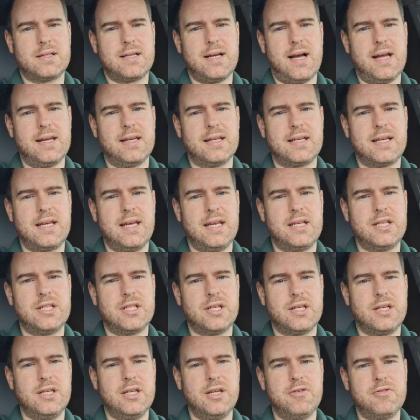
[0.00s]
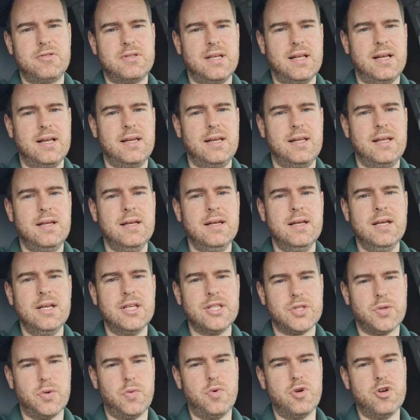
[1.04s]
kind of kitchen utility,
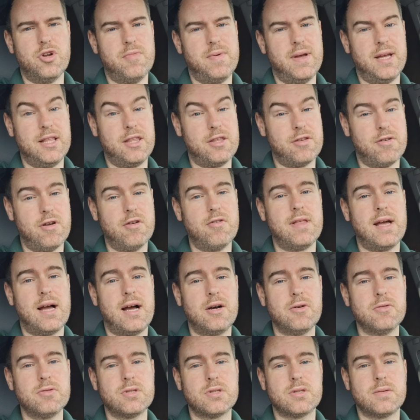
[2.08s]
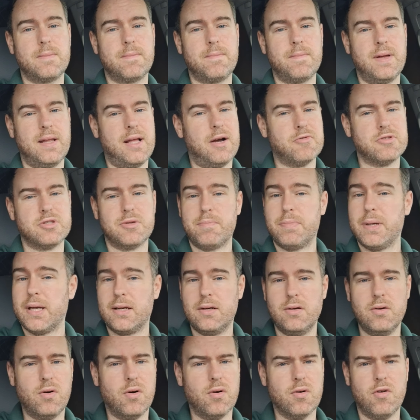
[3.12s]
so it would have been through the house, and that was a big
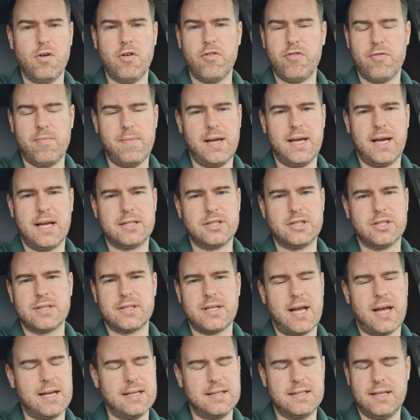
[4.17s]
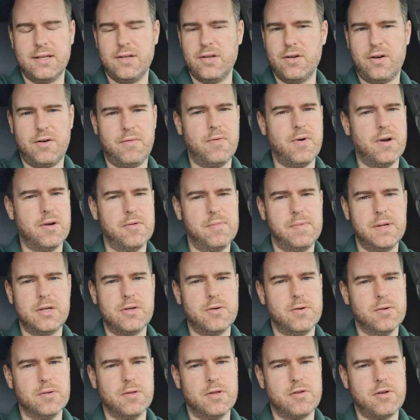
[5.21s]
no-no for me. I did not want to be
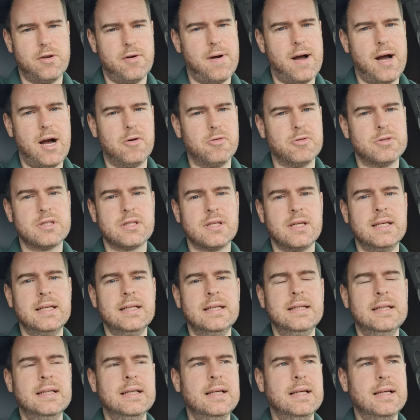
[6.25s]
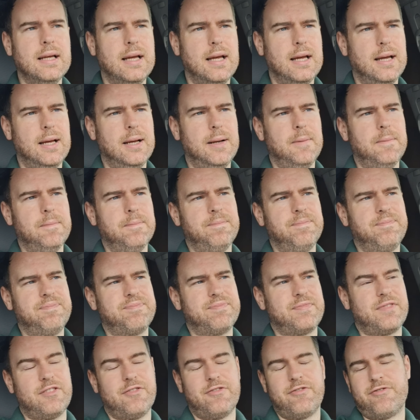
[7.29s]
going through a house for
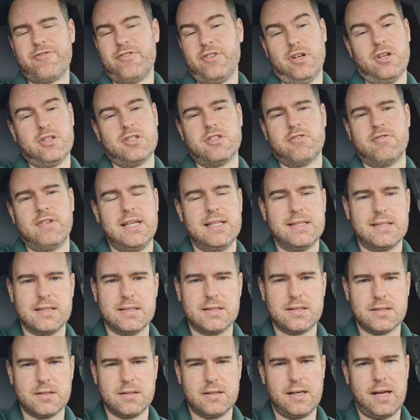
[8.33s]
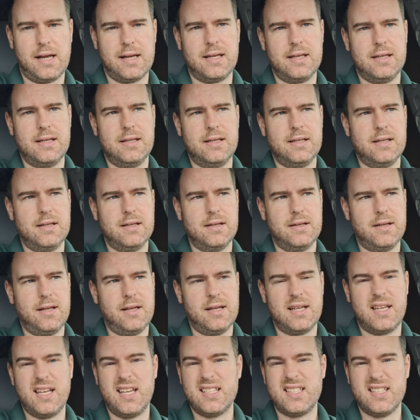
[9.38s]
lots of reasons. So like, in
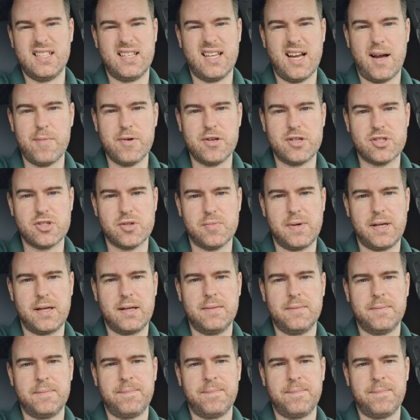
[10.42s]
case you damage something,